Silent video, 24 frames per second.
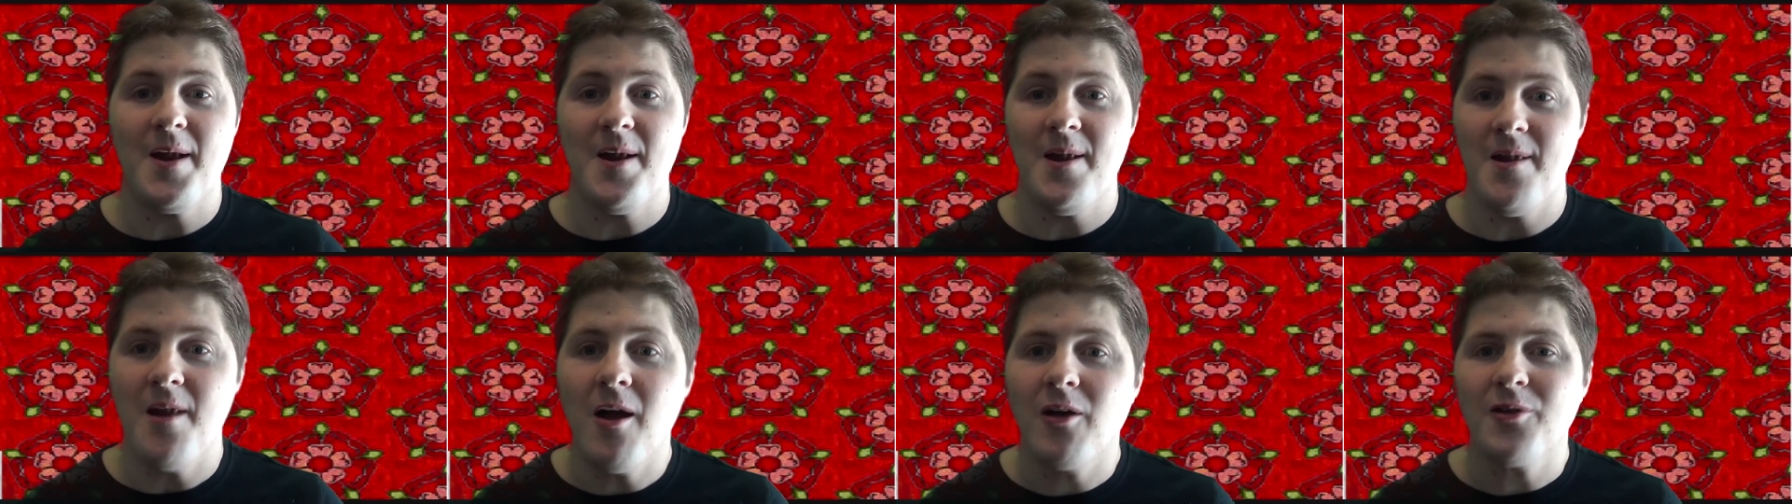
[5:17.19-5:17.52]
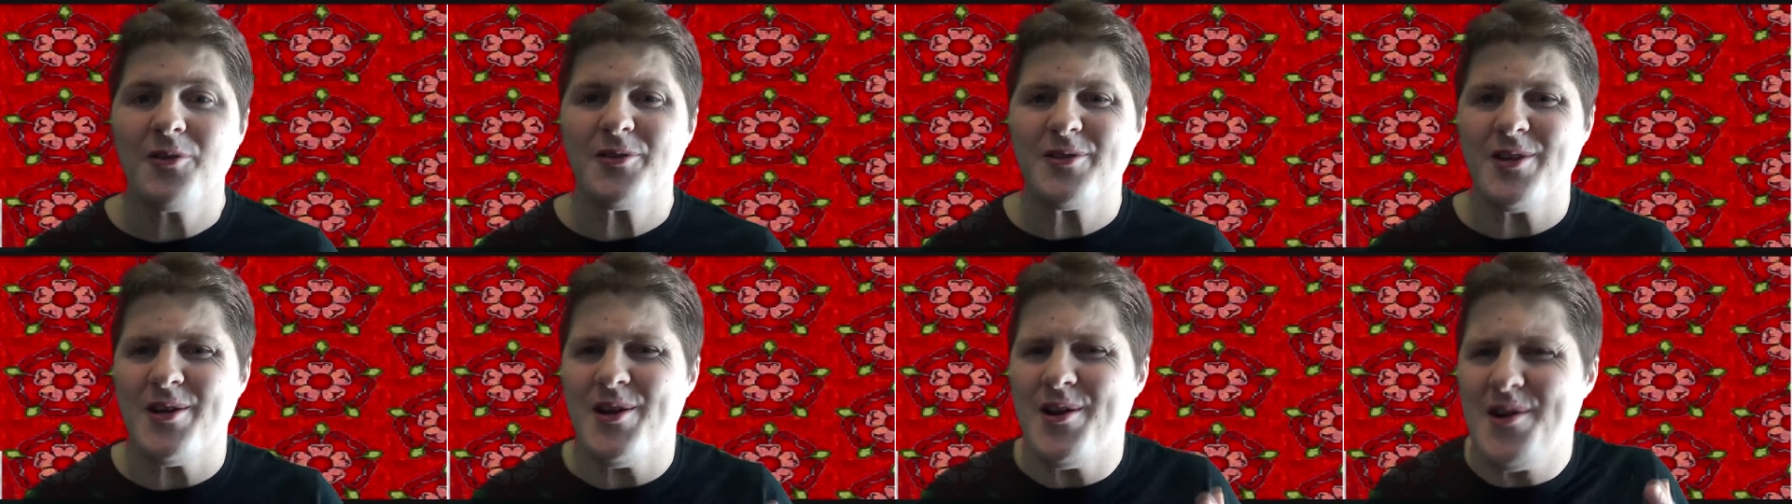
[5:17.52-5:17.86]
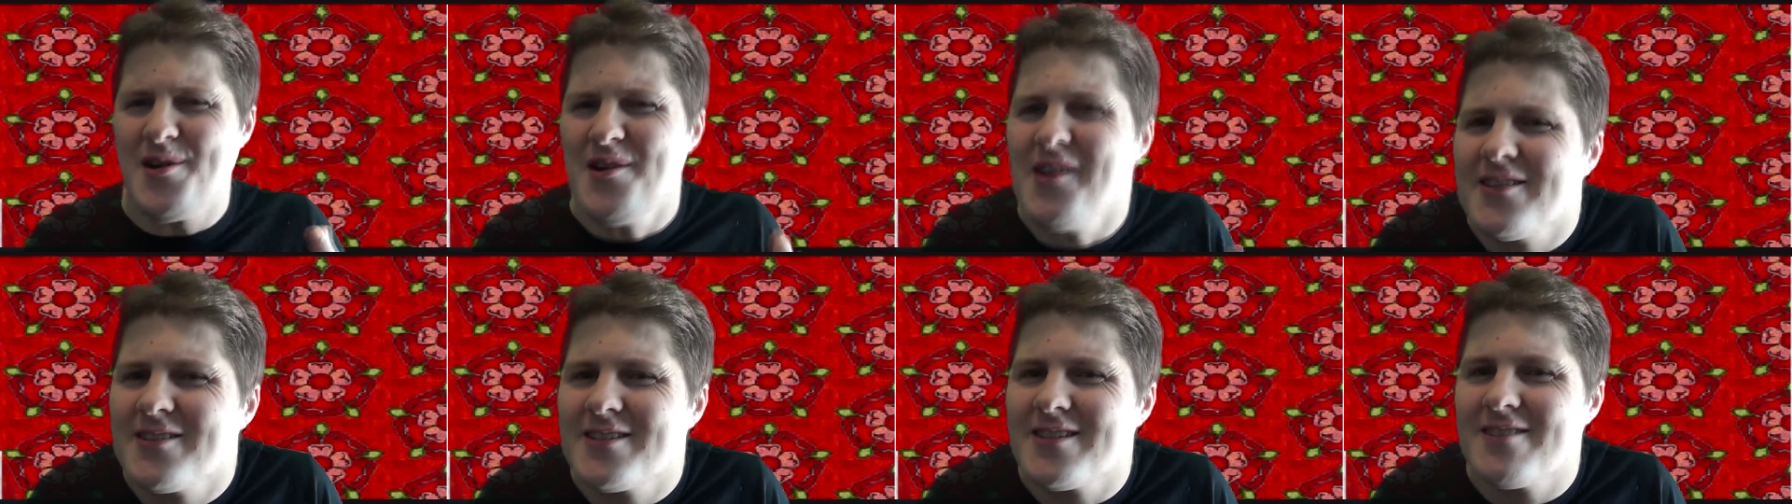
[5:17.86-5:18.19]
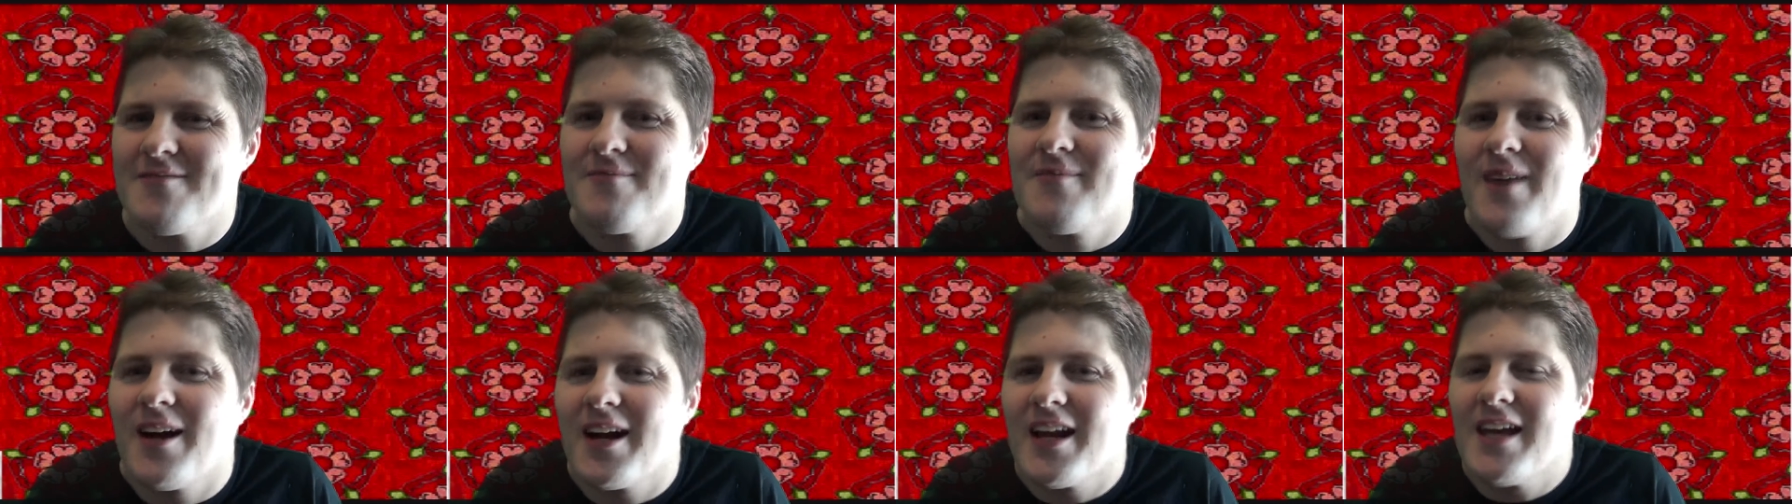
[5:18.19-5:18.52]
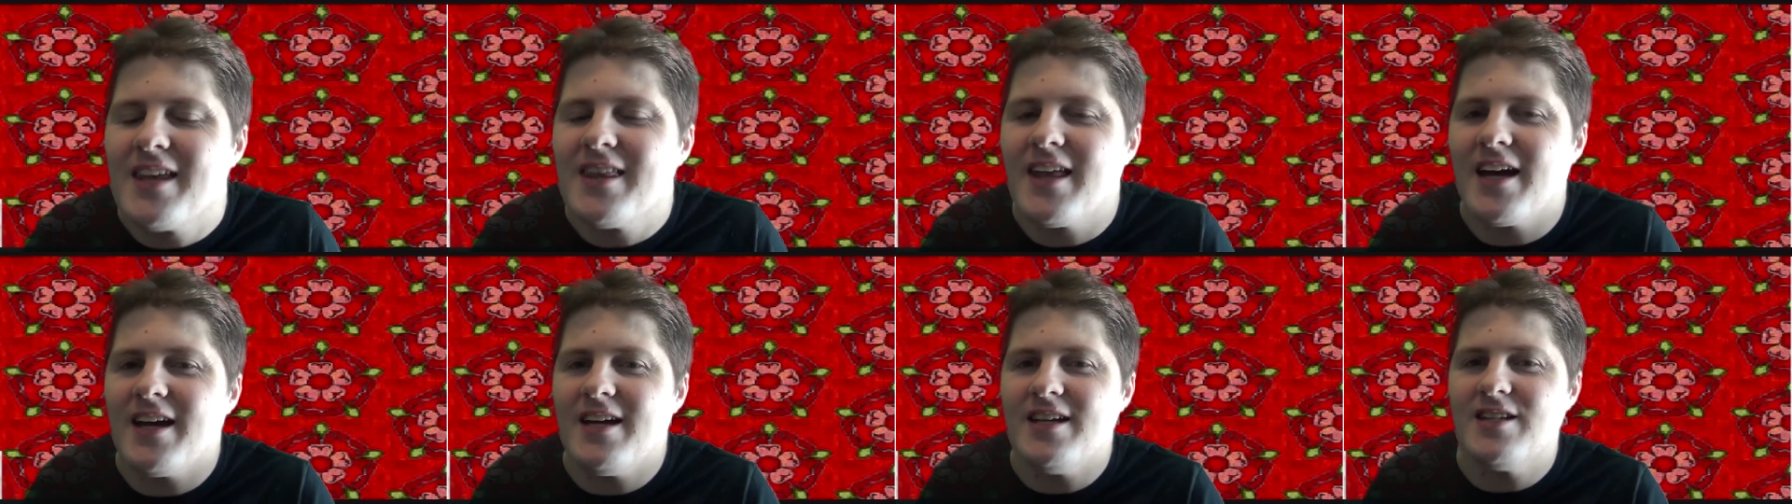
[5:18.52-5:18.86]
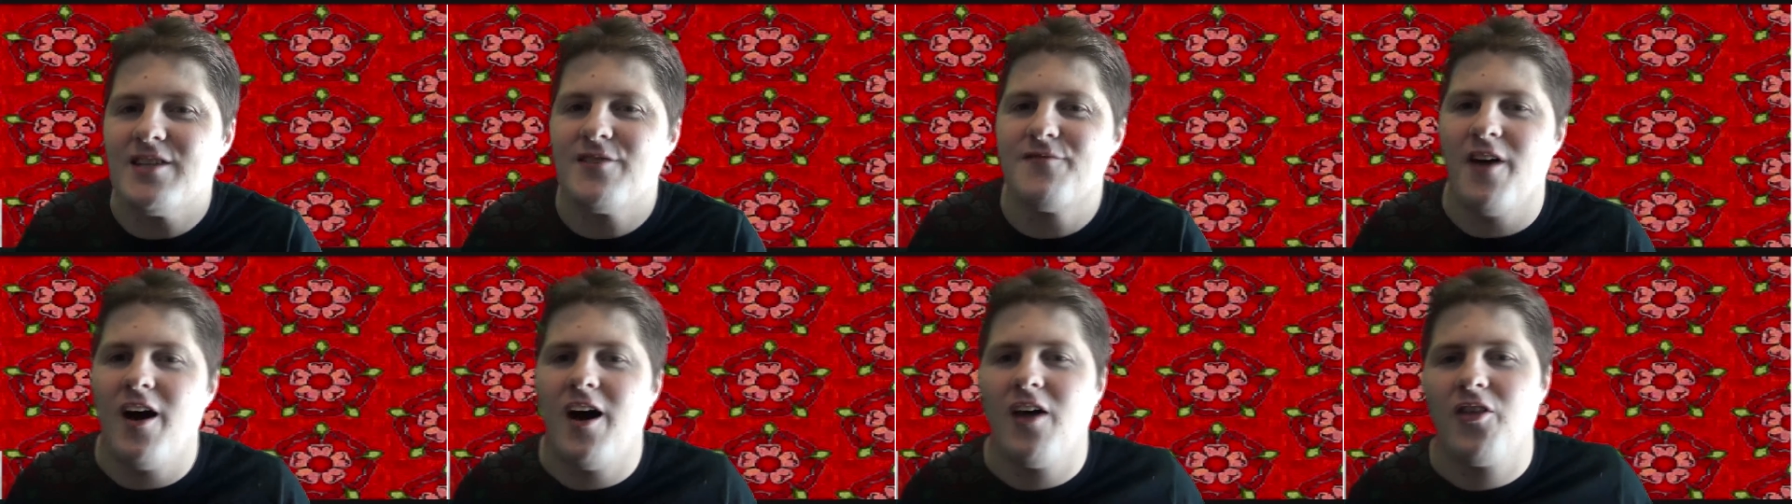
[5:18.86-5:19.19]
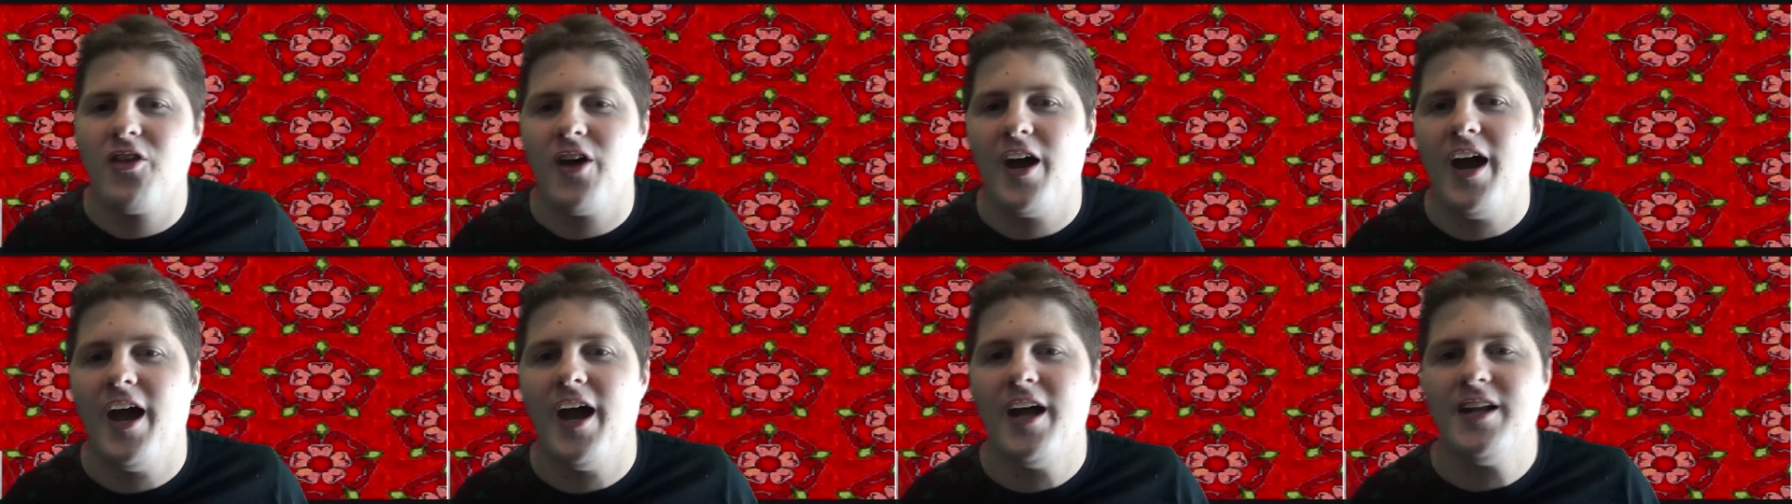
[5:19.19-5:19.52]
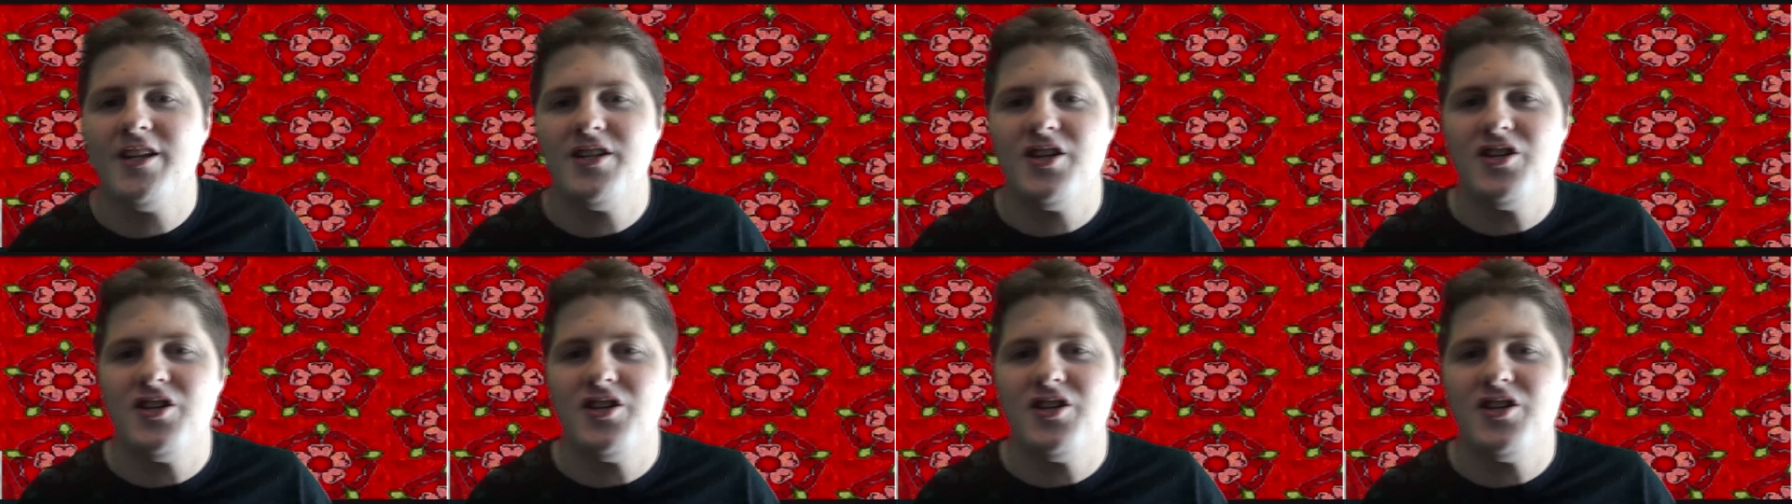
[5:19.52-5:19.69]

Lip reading: lots and lots of money that his father had